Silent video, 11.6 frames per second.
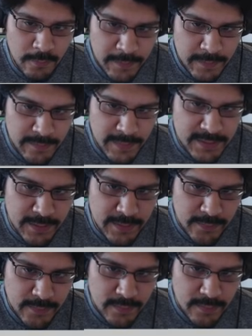open up
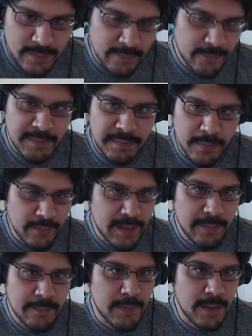MeshMixer. It's a free
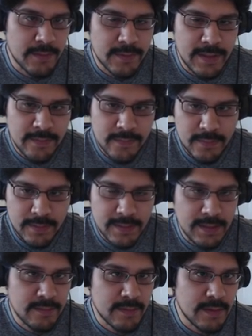program from Autodesk. You
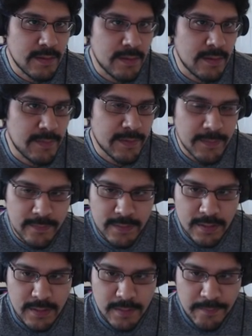can download it at
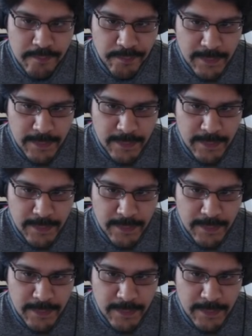meshmixer.com.